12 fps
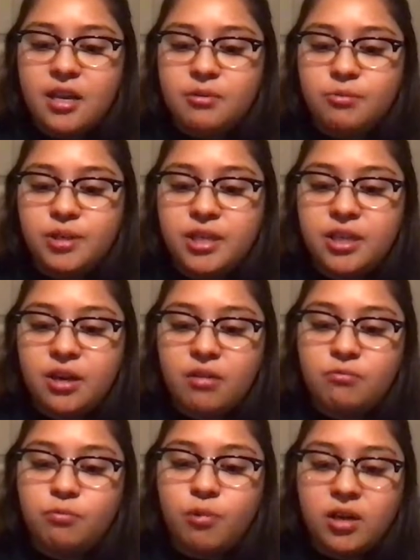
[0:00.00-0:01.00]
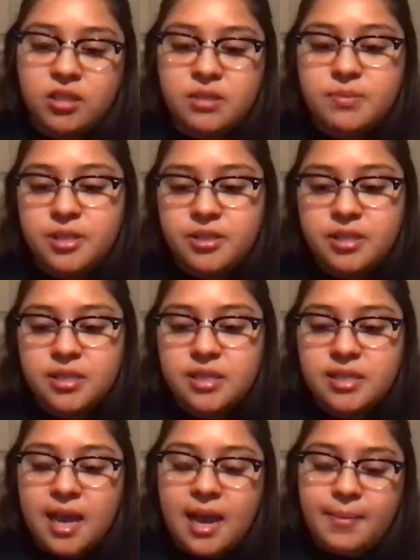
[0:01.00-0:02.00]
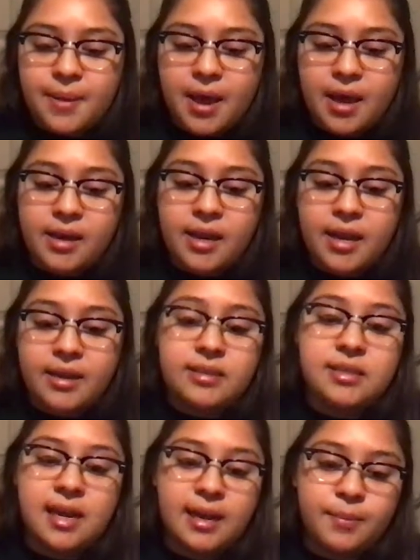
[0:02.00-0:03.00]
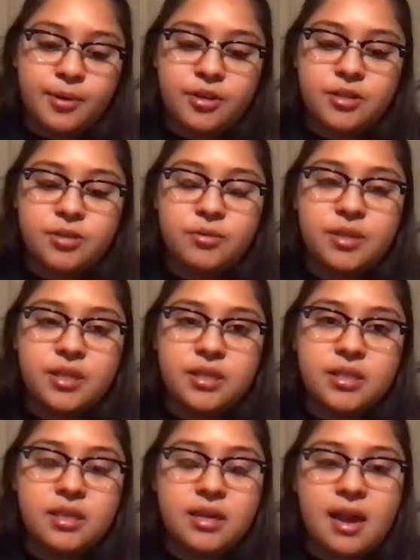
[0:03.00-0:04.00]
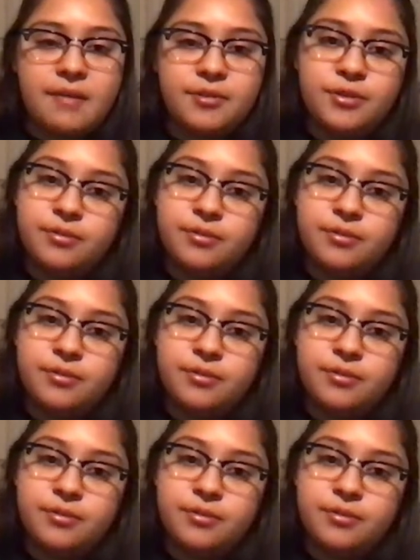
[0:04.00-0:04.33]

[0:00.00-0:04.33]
We want to be using his iPad and a timer, so he is going to have